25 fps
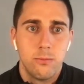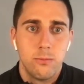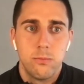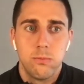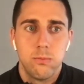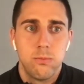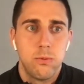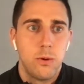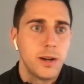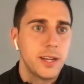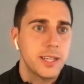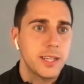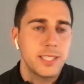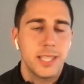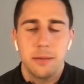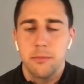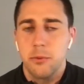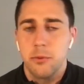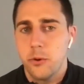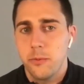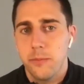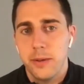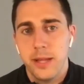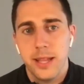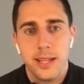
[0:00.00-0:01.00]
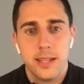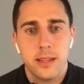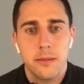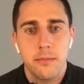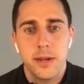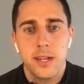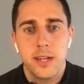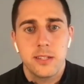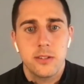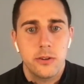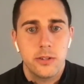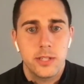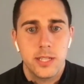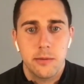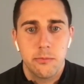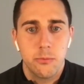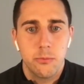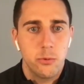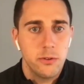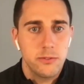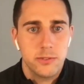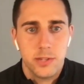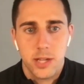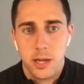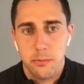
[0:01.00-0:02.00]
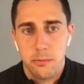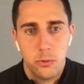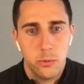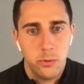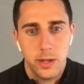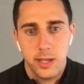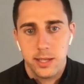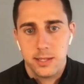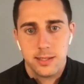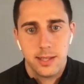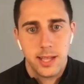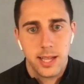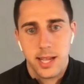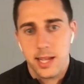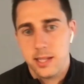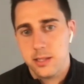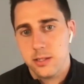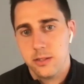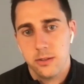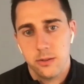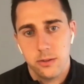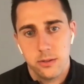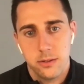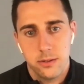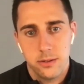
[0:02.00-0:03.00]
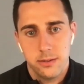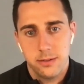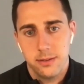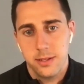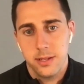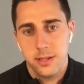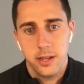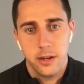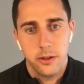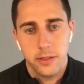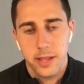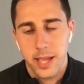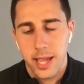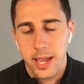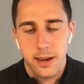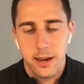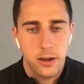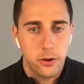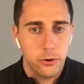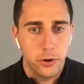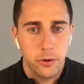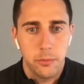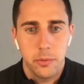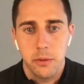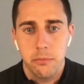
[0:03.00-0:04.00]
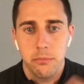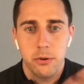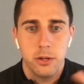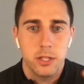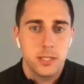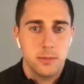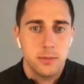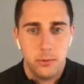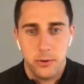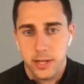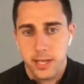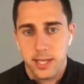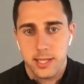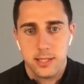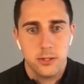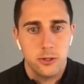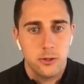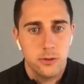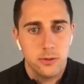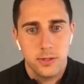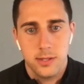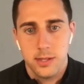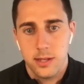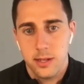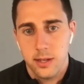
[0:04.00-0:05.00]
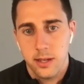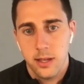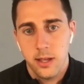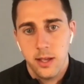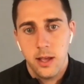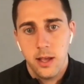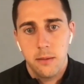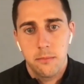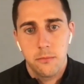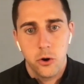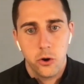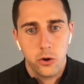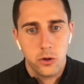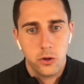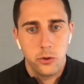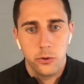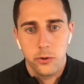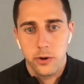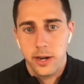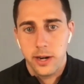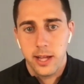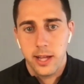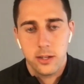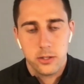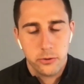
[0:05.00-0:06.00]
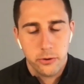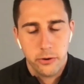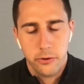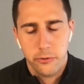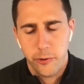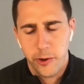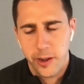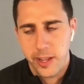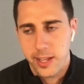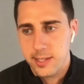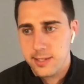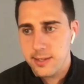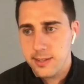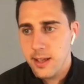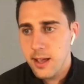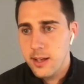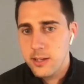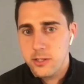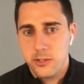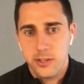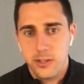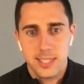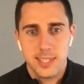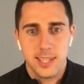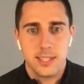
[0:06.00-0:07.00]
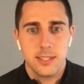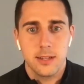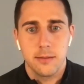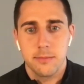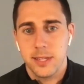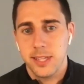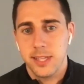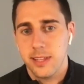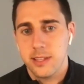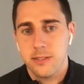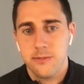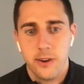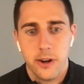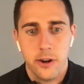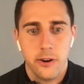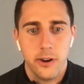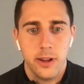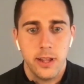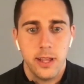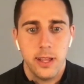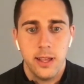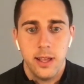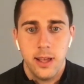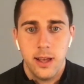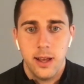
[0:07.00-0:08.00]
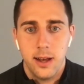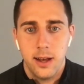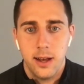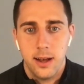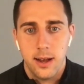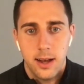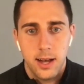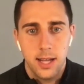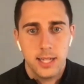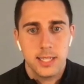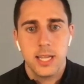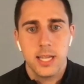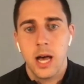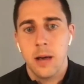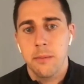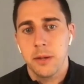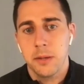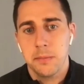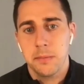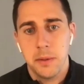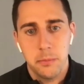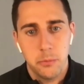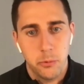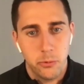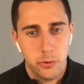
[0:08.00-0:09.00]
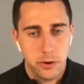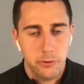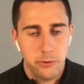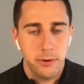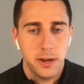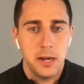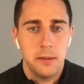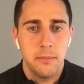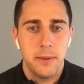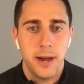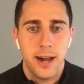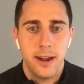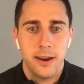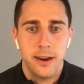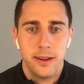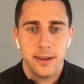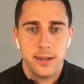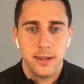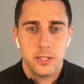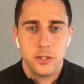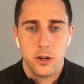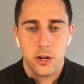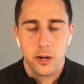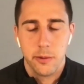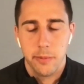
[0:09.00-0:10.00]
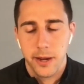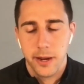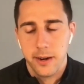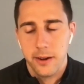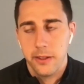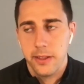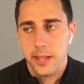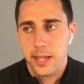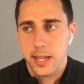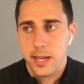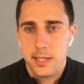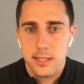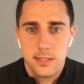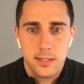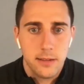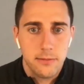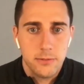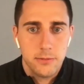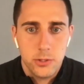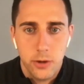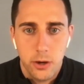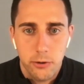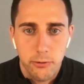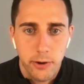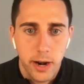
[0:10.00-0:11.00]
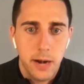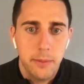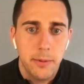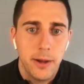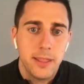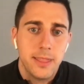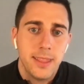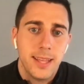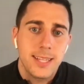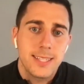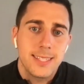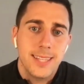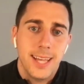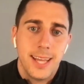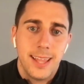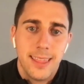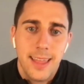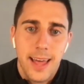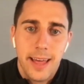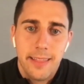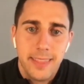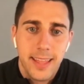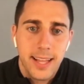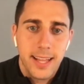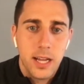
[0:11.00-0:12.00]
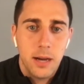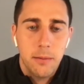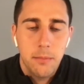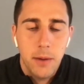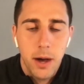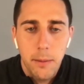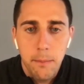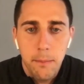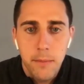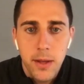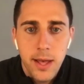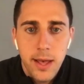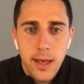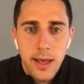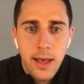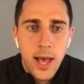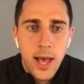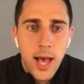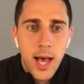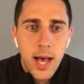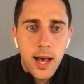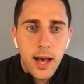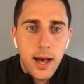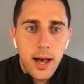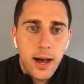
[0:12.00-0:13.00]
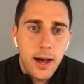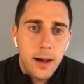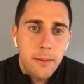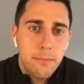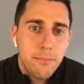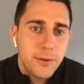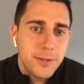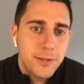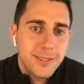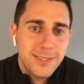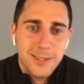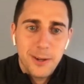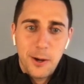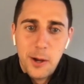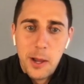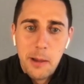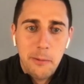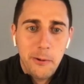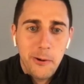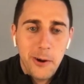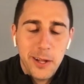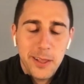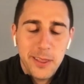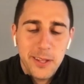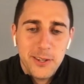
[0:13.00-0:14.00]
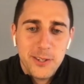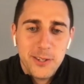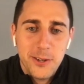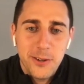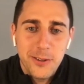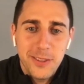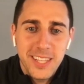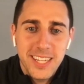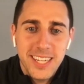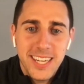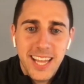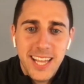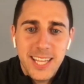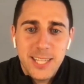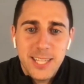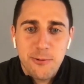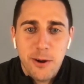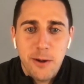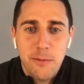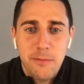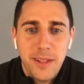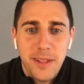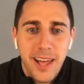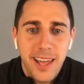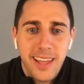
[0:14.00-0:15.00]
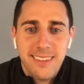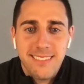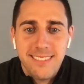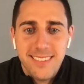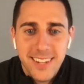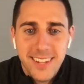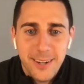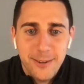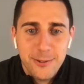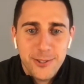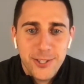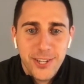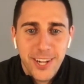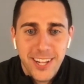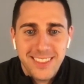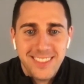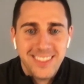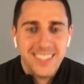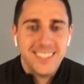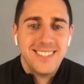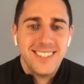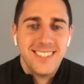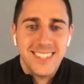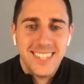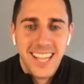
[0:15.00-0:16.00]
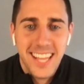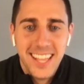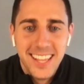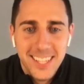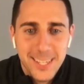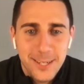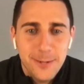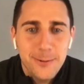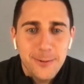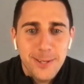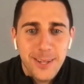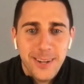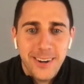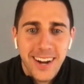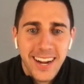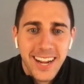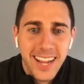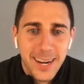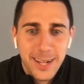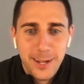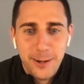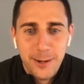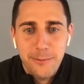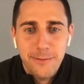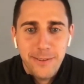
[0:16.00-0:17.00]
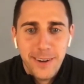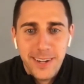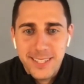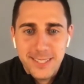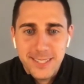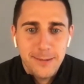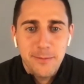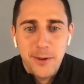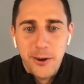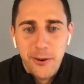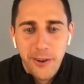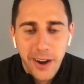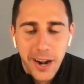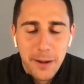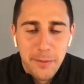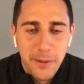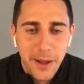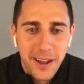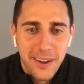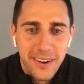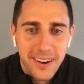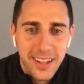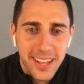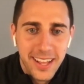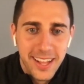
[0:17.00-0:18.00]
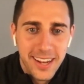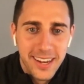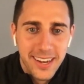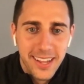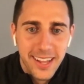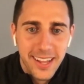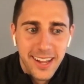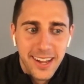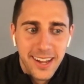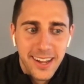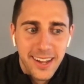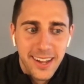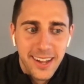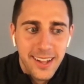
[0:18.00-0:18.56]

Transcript: one example would be like the Minnesota Timberwolves a couple of weeks they got sold or you know they had an agreement in principle to get sold to Marc Lore and Alex Rodriguez. So that's like something that's very uh, on topic. People want to read about it and talk about it and all that kind of stuff. So I'll write about things like that that come up. Uh, but don't get me wrong, there's certainly days where I'm like, you know, shit, this is a daily newsletter. I got to go find something to write about. And uh,